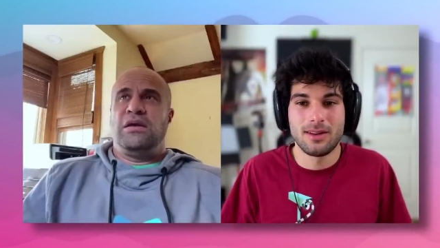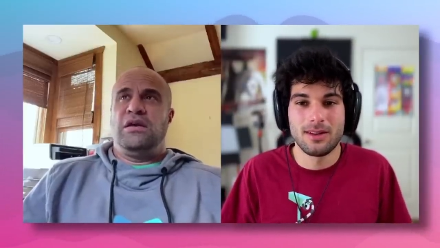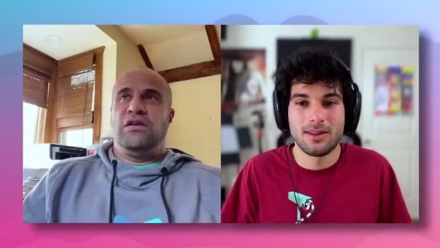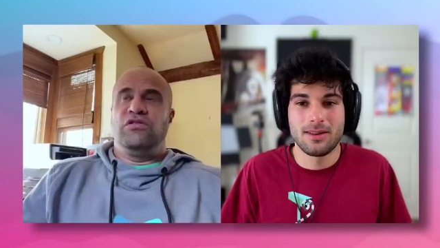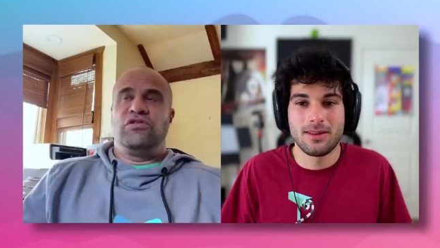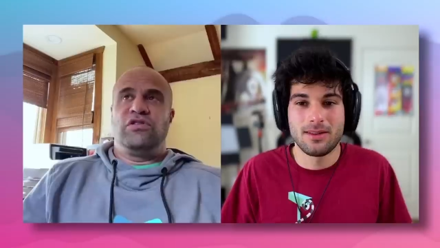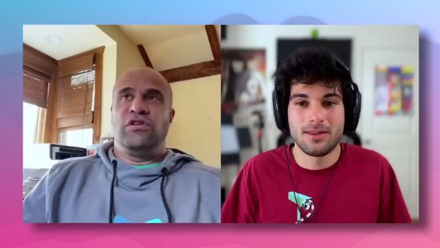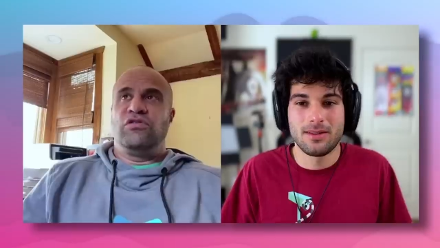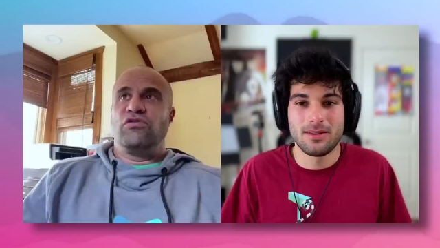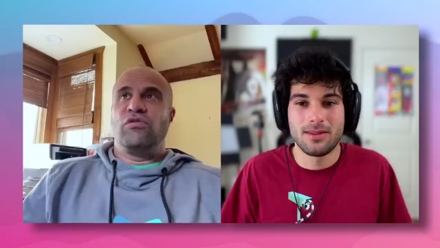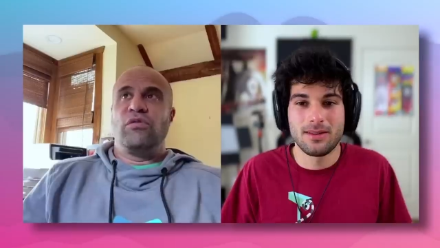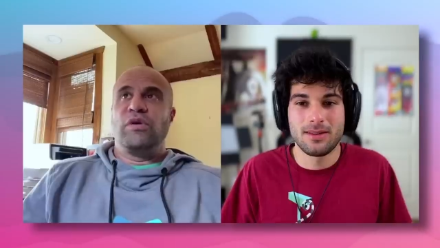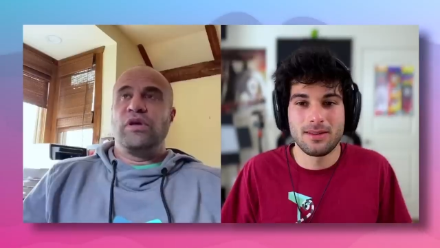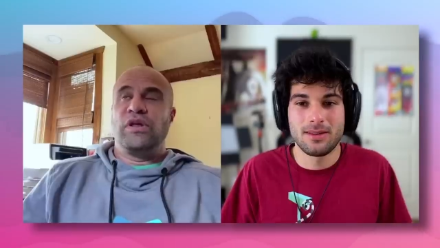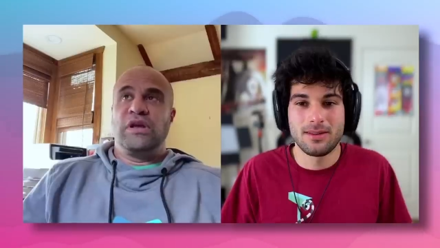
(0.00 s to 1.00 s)
Speaker 1: is is
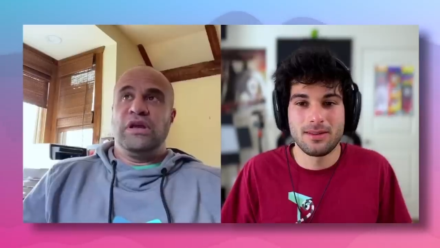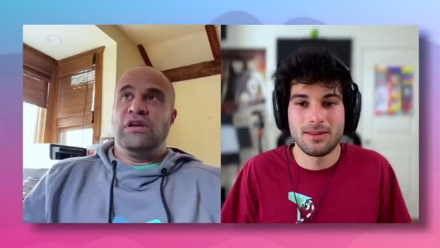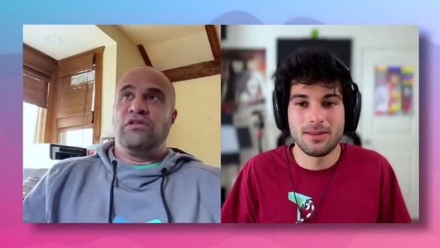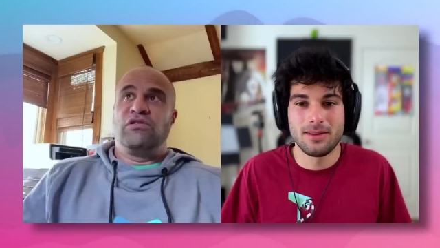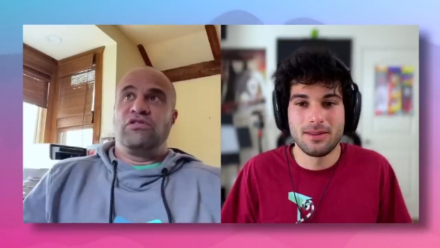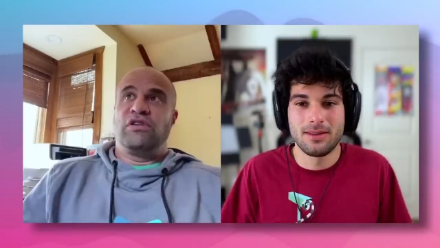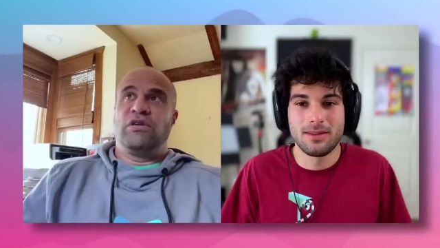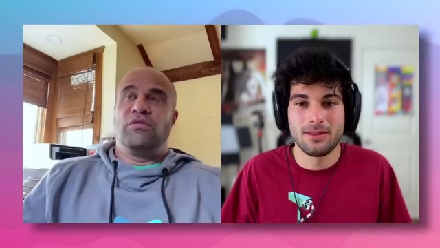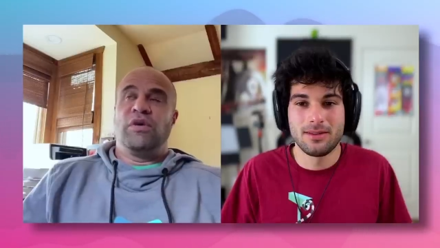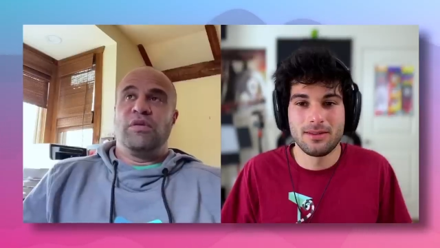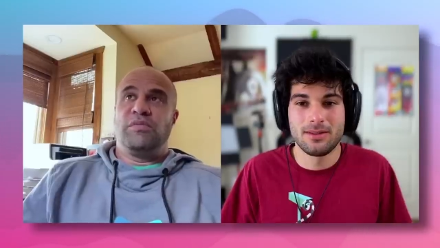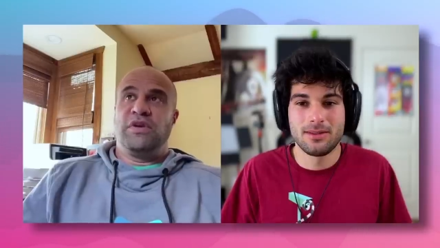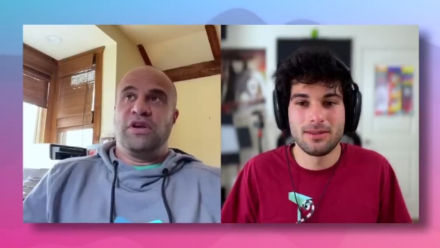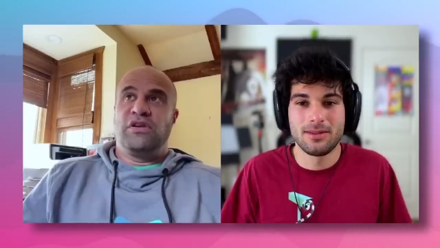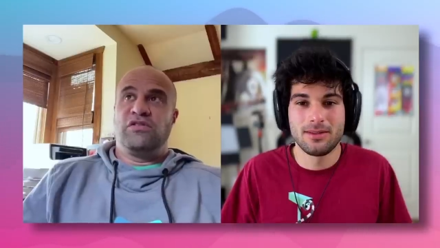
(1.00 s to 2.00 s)
a really interesting
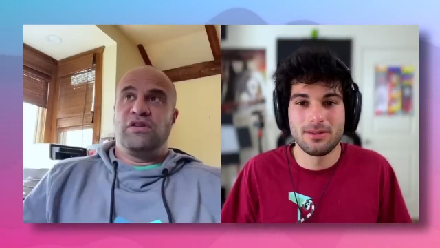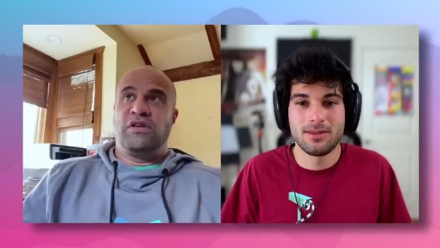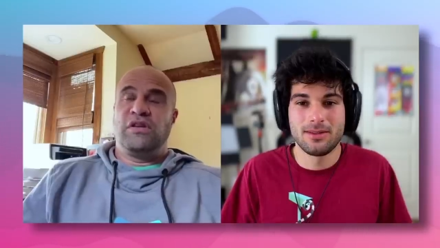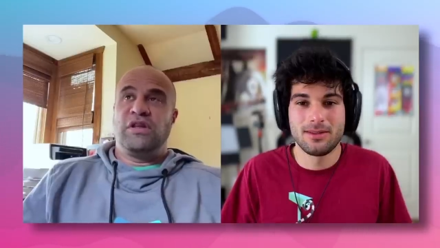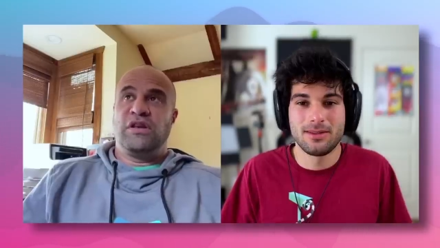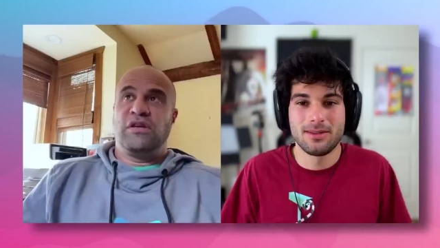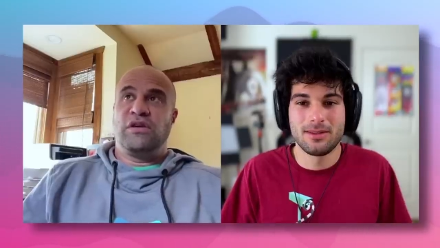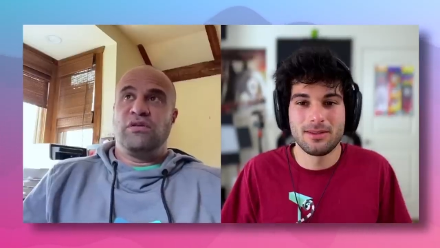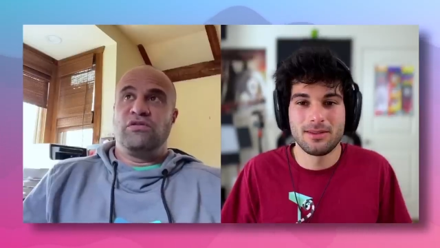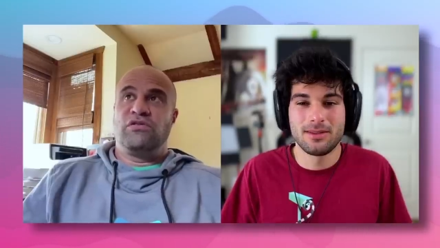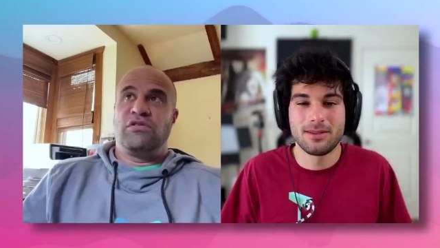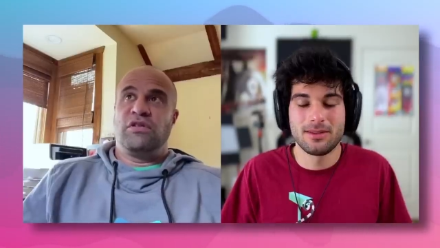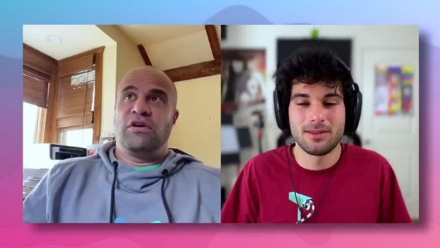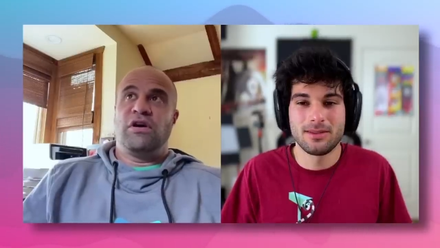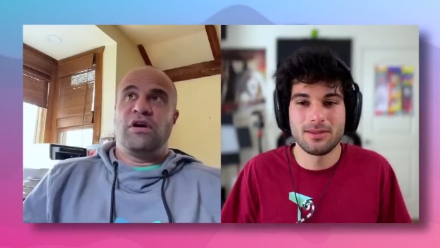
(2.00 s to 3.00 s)
one because it, it
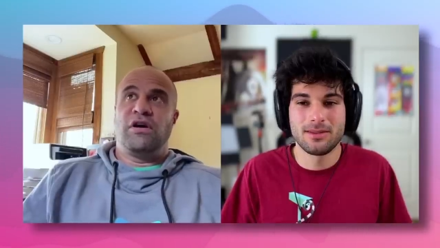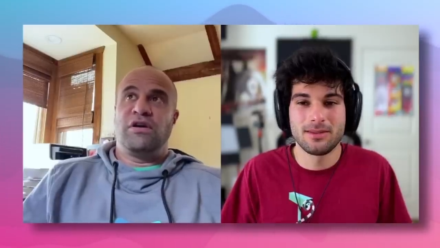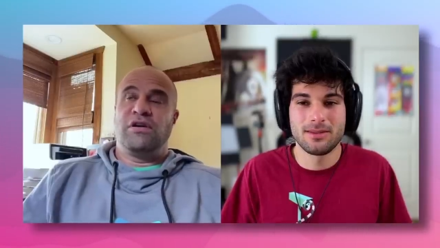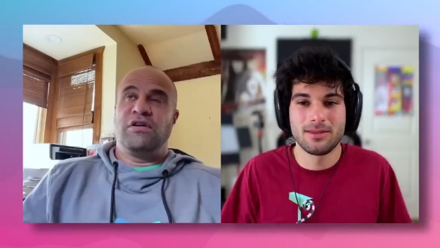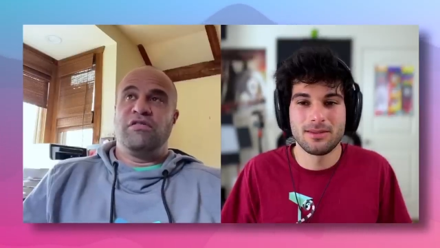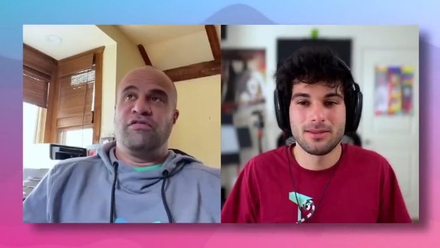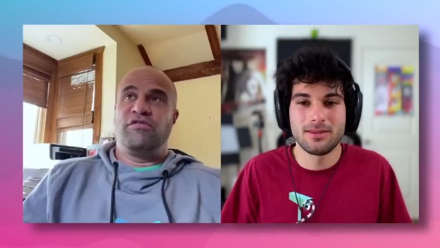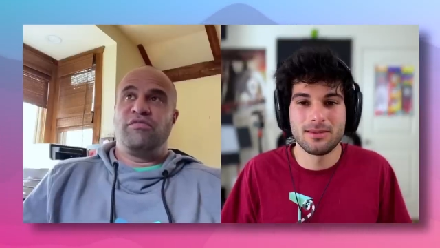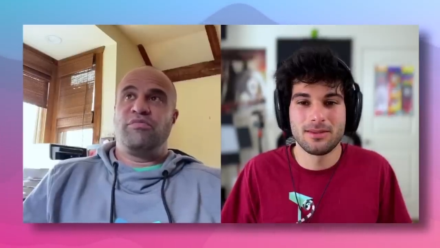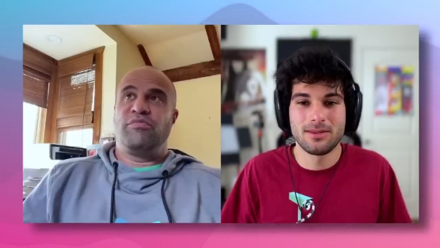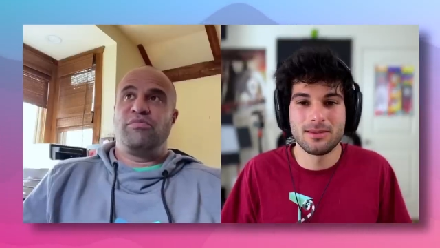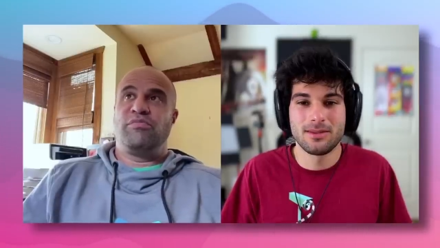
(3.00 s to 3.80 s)
goes to the heart of